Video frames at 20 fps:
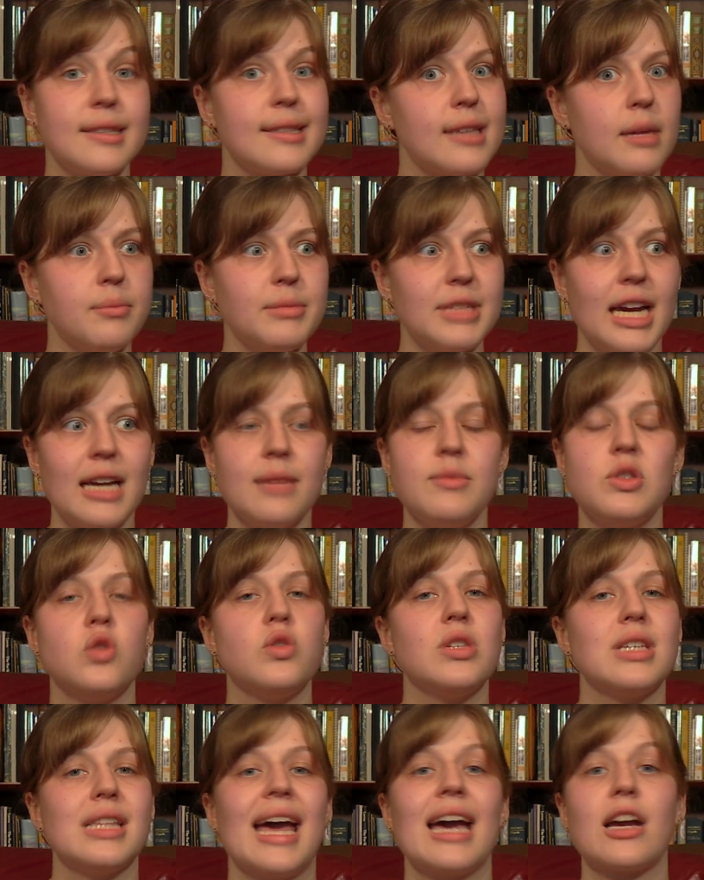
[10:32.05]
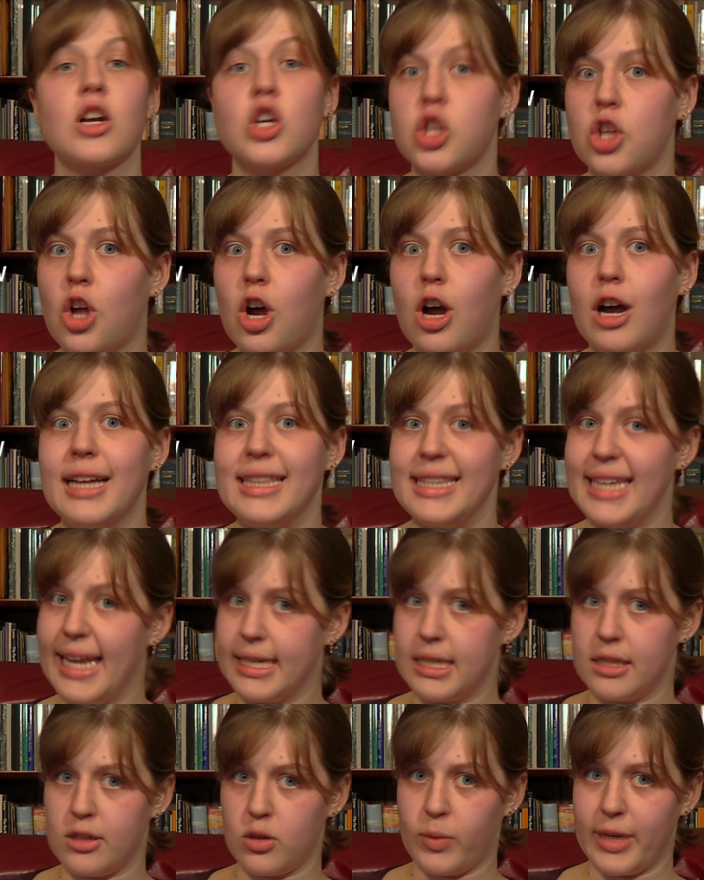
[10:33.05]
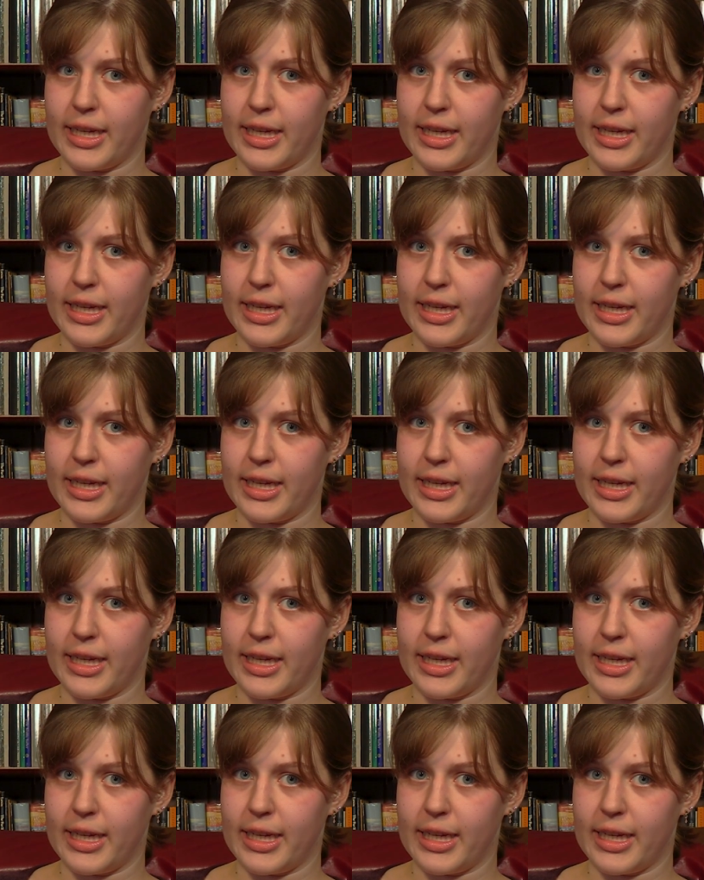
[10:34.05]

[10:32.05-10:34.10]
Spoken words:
sometimes using that claw at the end of their